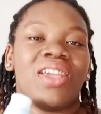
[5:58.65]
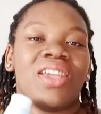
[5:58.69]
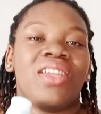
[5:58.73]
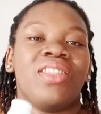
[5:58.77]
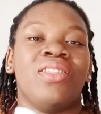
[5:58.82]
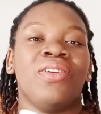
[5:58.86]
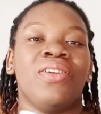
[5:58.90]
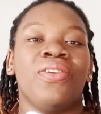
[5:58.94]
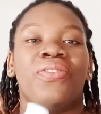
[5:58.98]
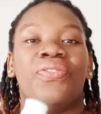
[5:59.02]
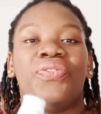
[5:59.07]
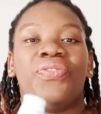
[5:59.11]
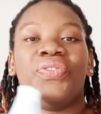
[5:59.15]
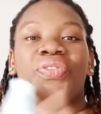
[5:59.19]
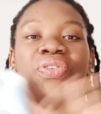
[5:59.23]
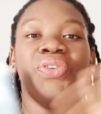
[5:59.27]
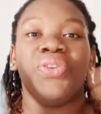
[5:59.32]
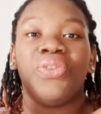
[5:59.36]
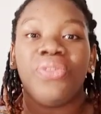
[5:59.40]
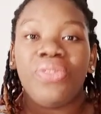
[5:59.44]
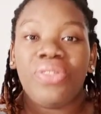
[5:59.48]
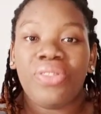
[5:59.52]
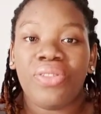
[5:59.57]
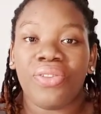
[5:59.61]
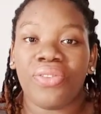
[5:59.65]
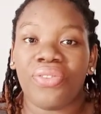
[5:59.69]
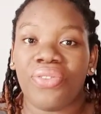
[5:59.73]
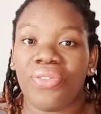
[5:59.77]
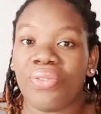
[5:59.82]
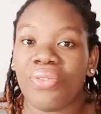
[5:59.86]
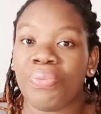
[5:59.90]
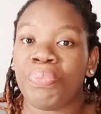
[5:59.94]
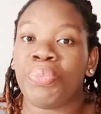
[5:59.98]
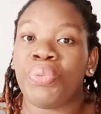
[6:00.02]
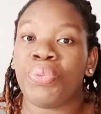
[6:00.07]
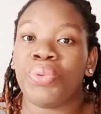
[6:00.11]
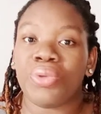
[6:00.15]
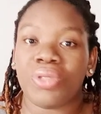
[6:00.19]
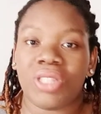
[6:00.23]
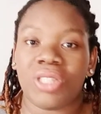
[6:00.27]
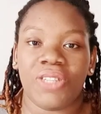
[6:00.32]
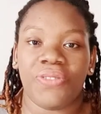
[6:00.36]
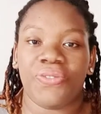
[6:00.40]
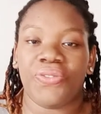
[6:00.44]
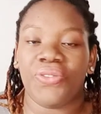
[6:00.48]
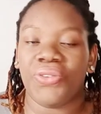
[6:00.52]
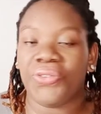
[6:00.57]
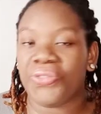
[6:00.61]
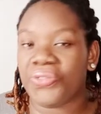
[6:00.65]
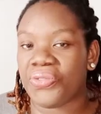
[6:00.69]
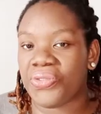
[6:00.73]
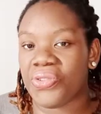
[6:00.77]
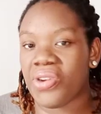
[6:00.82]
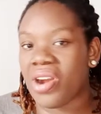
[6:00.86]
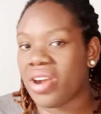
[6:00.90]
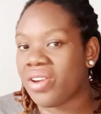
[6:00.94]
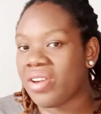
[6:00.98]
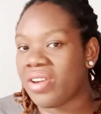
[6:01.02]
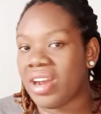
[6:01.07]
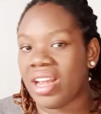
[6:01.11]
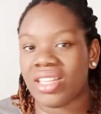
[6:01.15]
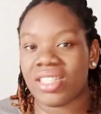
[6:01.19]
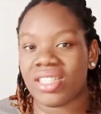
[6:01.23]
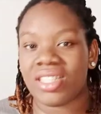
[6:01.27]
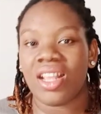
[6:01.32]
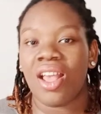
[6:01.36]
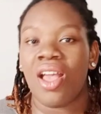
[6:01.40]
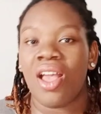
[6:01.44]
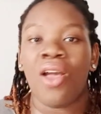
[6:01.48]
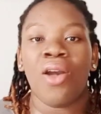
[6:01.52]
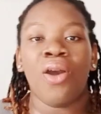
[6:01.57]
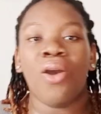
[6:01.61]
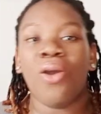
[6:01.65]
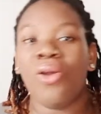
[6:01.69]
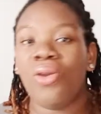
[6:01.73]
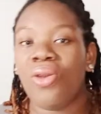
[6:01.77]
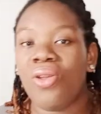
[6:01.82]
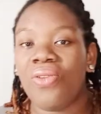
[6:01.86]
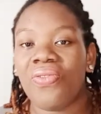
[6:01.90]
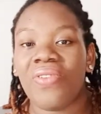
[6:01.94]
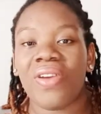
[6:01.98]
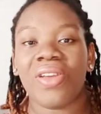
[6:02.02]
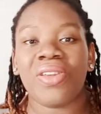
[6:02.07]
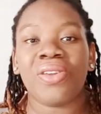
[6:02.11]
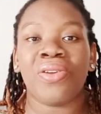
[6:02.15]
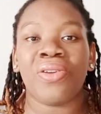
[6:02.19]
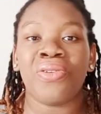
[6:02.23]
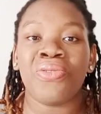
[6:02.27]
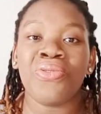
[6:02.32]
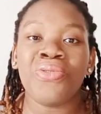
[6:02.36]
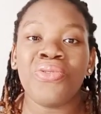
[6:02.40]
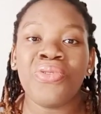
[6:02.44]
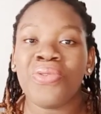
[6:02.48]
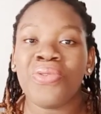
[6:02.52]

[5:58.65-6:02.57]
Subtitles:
you know, feel the beautiful fragrance all over your